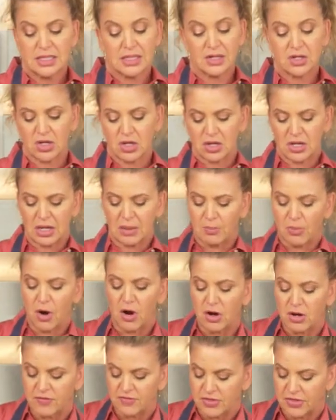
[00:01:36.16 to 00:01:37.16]
the cooking
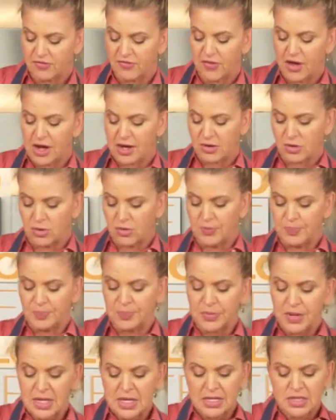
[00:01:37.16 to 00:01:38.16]
part of the Faro.
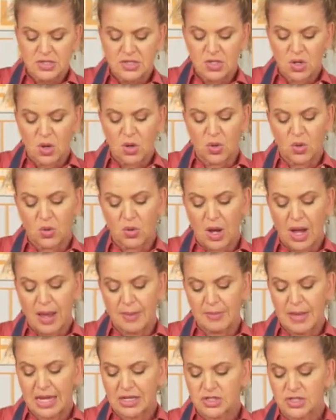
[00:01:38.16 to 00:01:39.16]
So
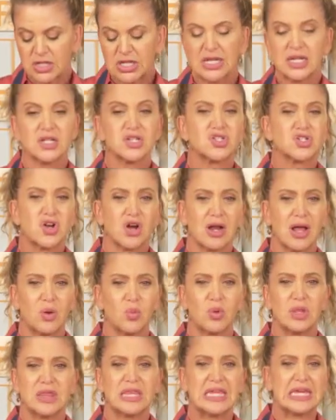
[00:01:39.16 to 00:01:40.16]
I'm actually going to start out
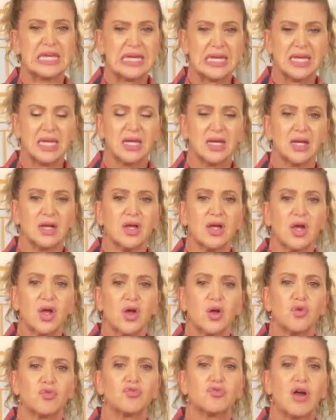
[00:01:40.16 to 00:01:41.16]
with ghee
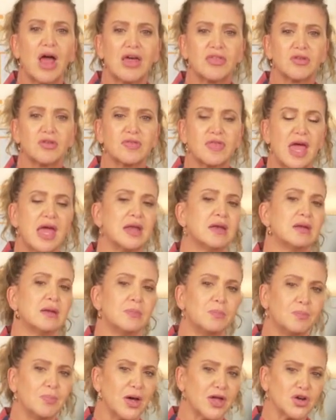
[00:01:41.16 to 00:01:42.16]
rather
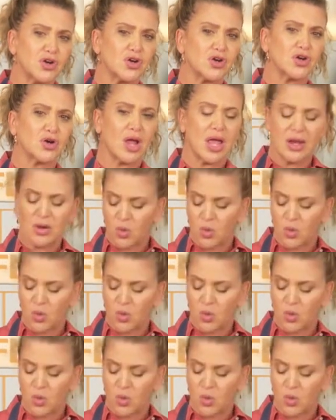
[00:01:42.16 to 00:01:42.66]
than butter and